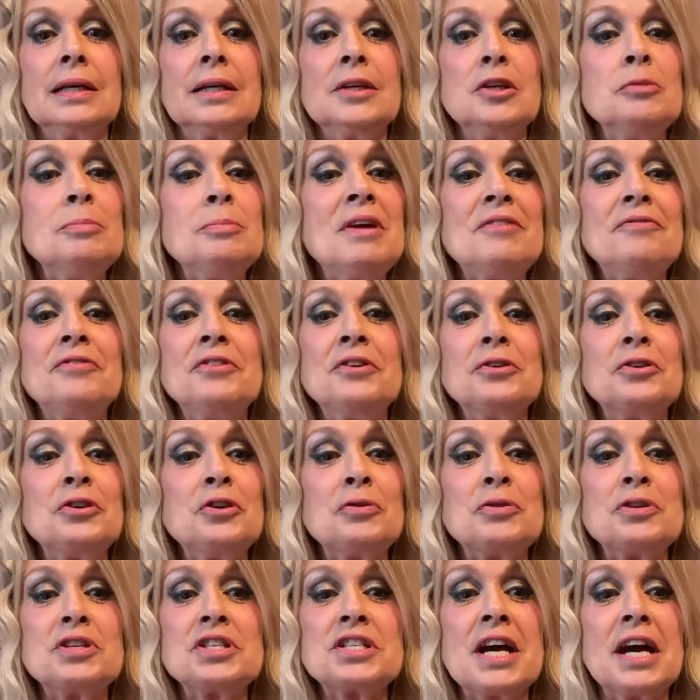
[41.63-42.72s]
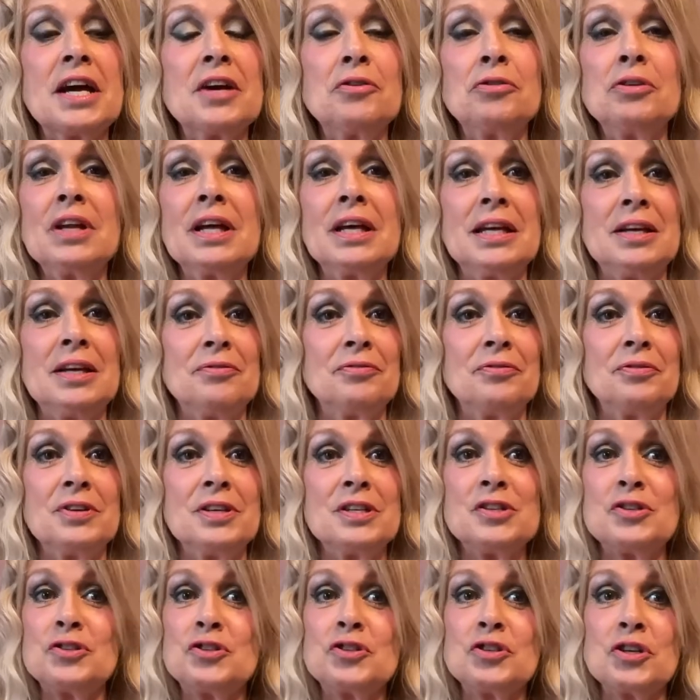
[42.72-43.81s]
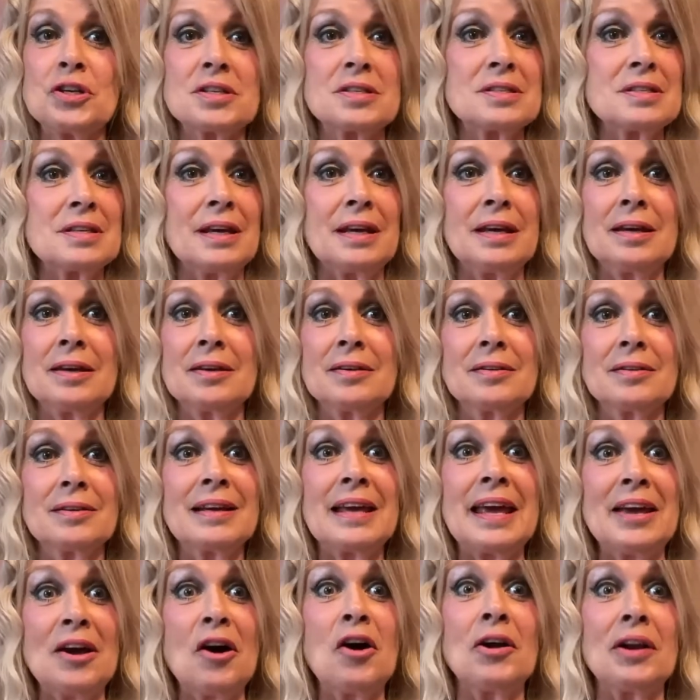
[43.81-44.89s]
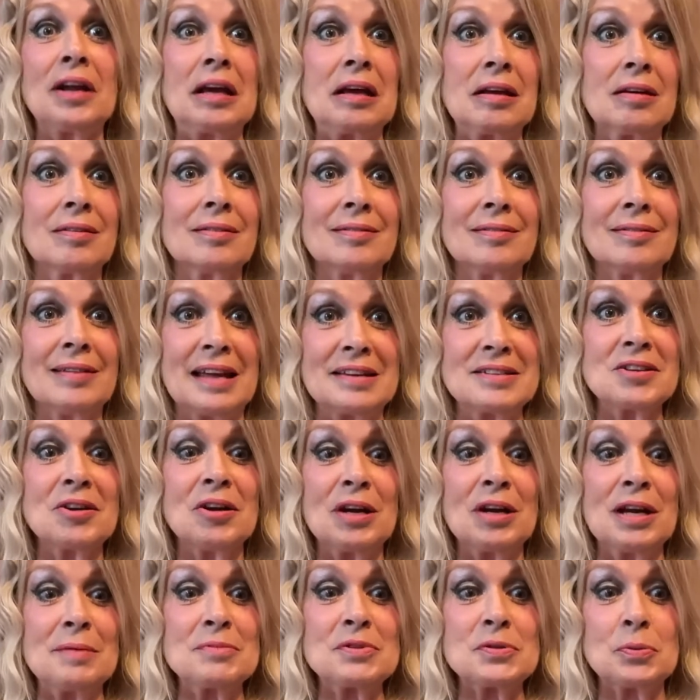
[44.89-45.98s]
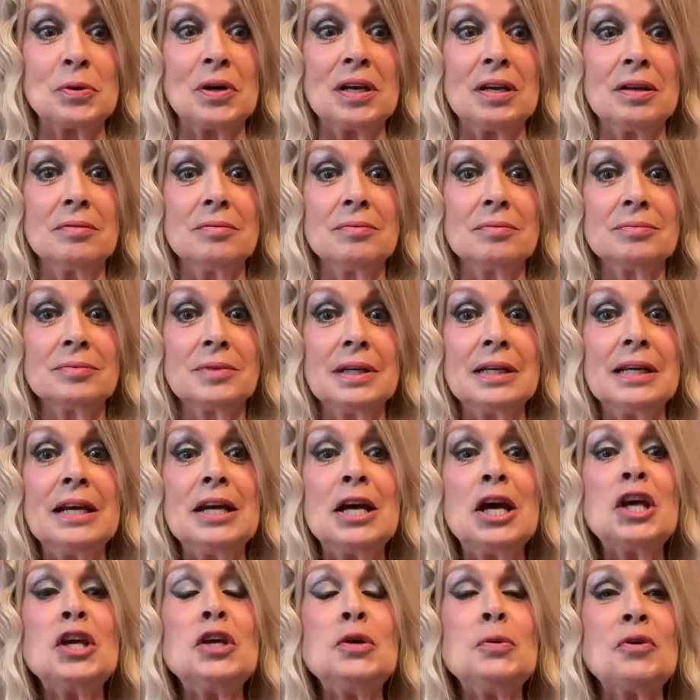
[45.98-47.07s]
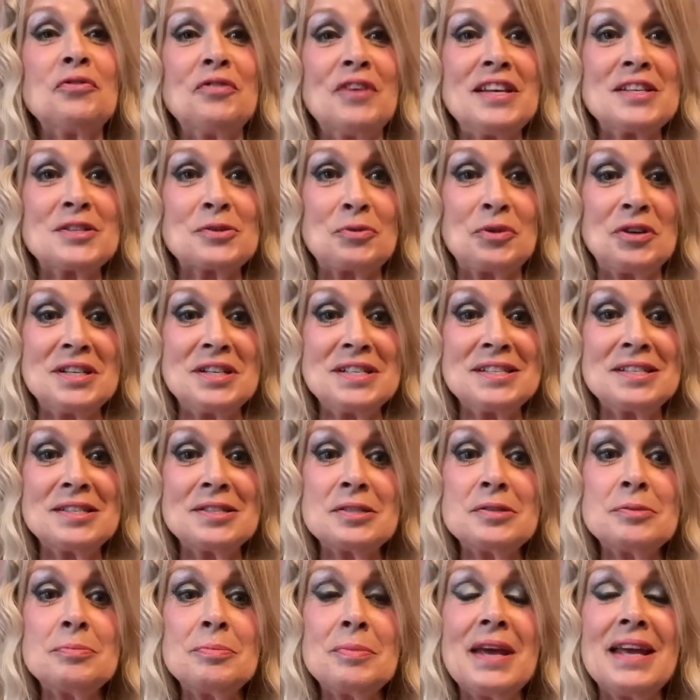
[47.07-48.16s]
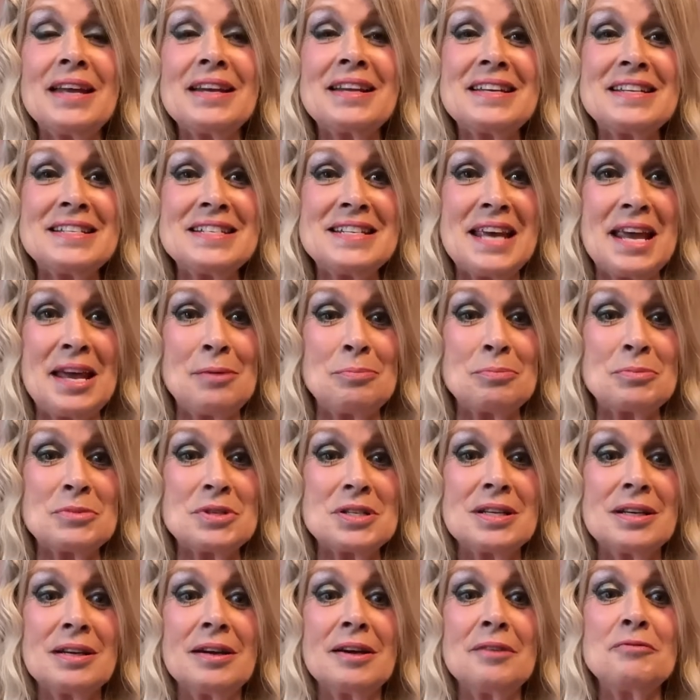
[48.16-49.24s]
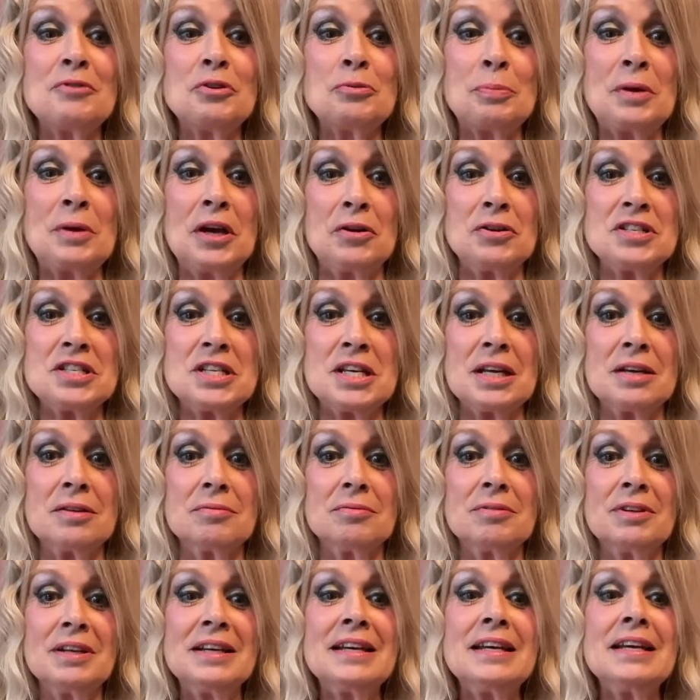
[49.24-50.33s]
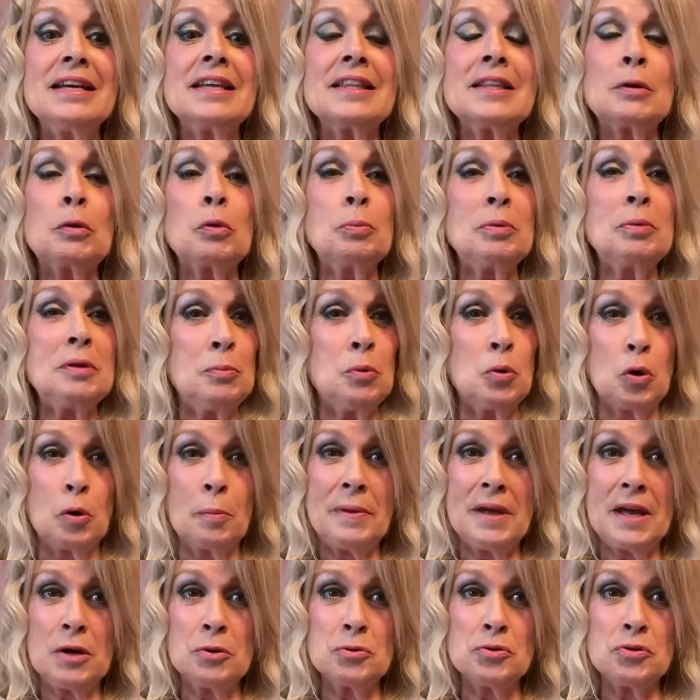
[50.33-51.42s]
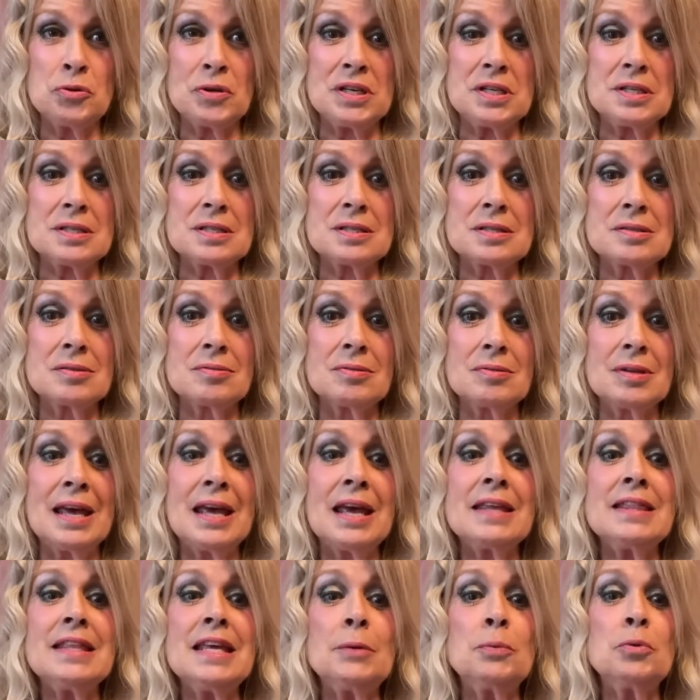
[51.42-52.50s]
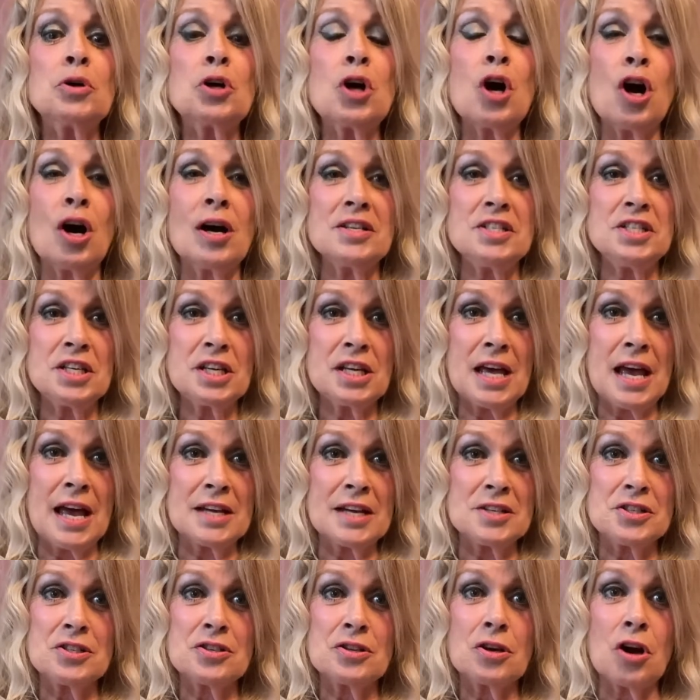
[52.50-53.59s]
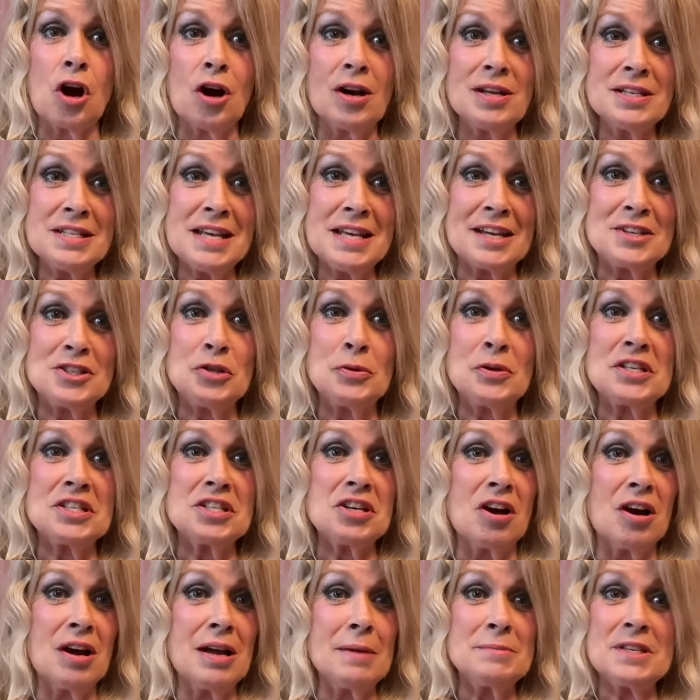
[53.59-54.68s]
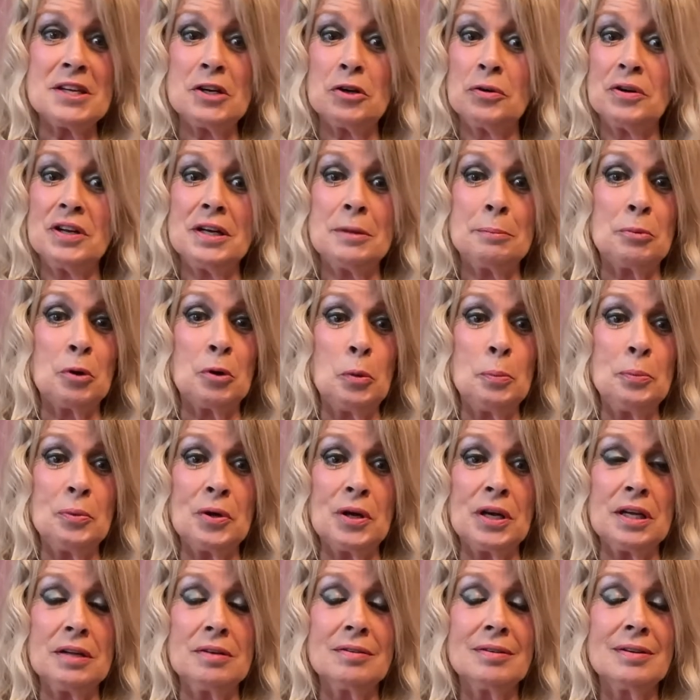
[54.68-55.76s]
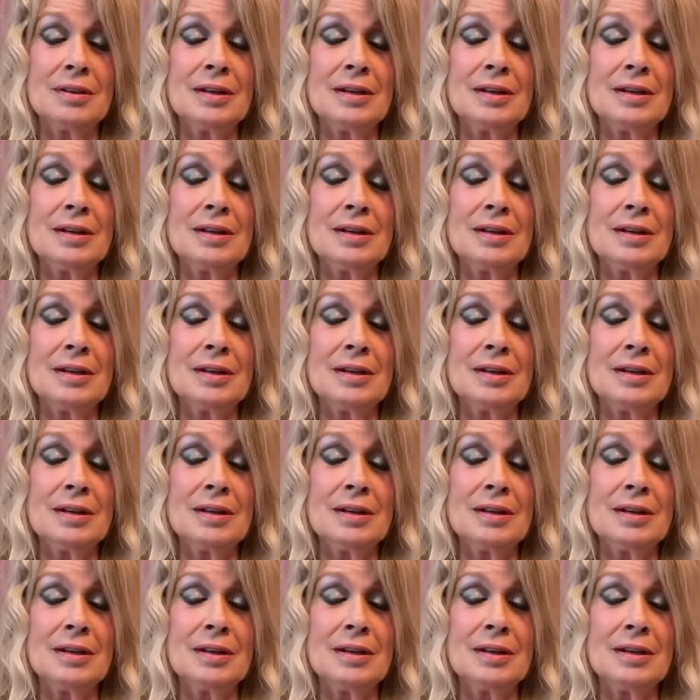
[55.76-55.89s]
You may feel your entire life is just like chaotic at times, right? You will face criticism and contempt of your parenting. There will be poor boundaries. They will contact you at times that are inappropriate.